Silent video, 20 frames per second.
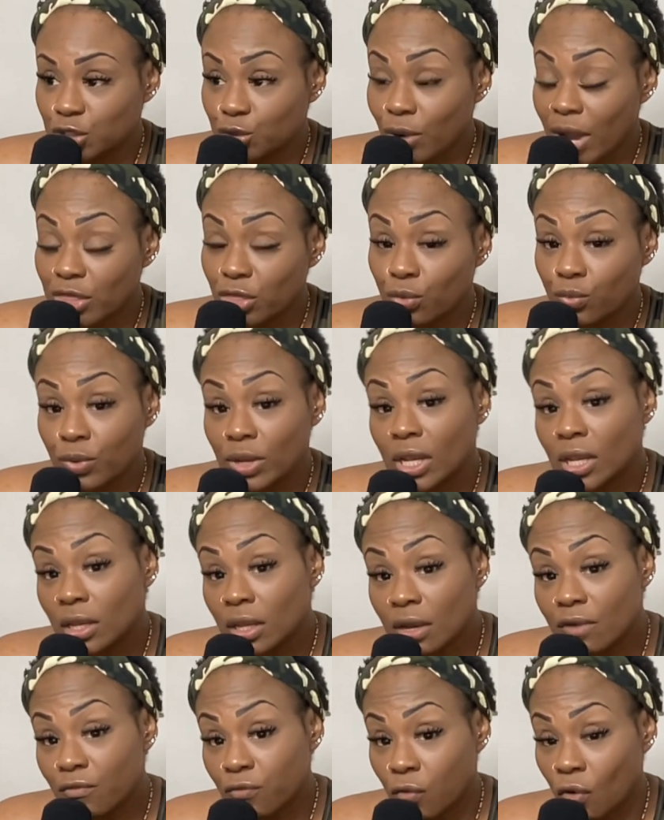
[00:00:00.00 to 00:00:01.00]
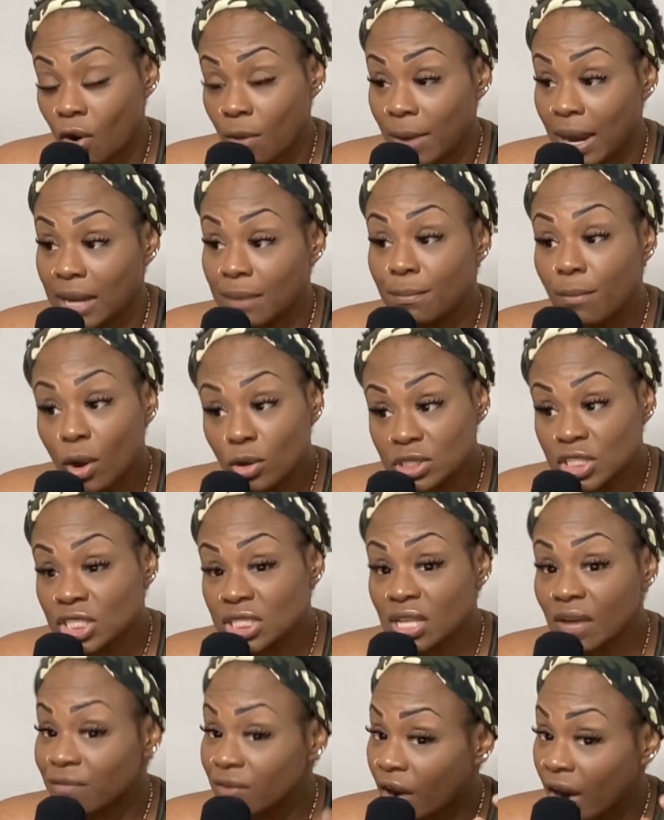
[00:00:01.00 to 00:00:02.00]
You have to really look for them. And most of the
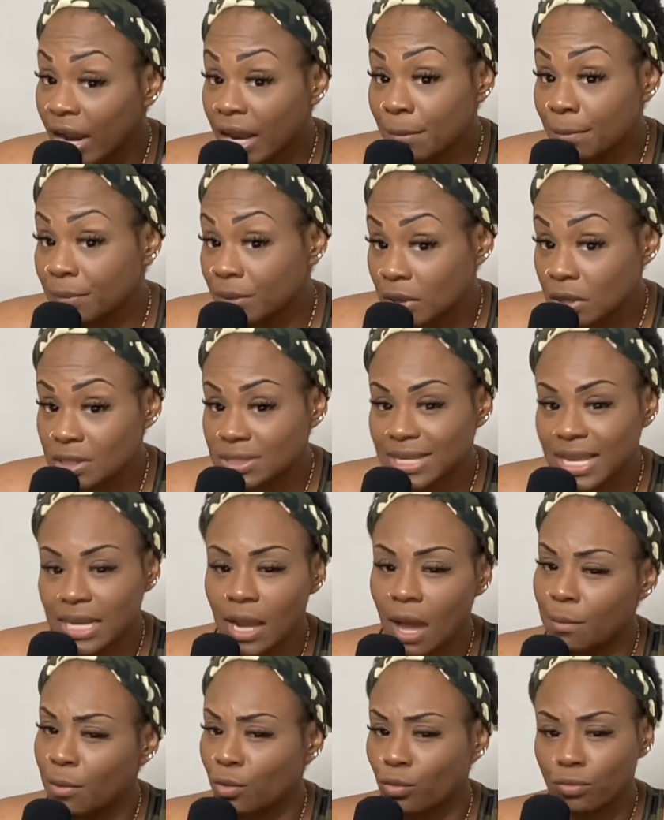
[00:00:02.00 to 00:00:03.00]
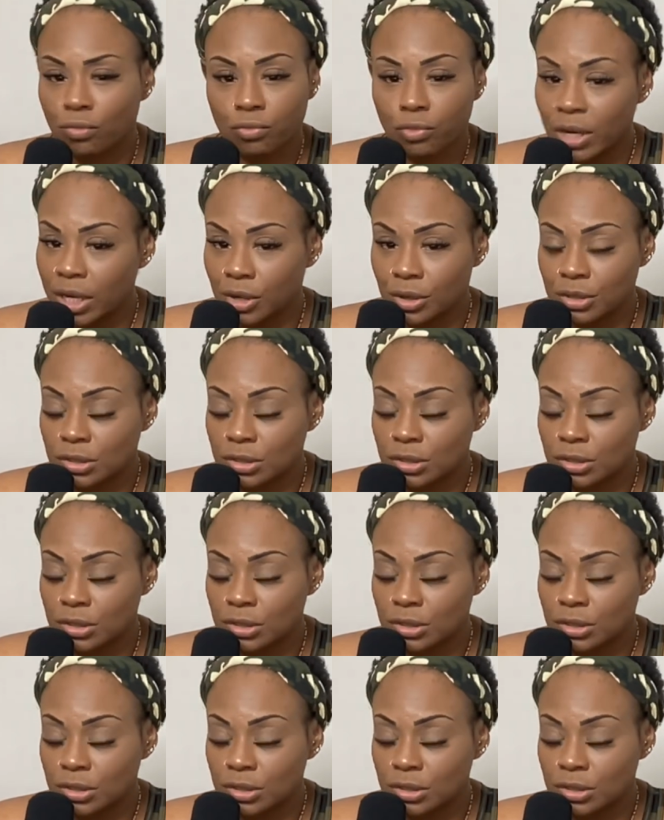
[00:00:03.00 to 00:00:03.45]
stuff are in books, and I'm a reader.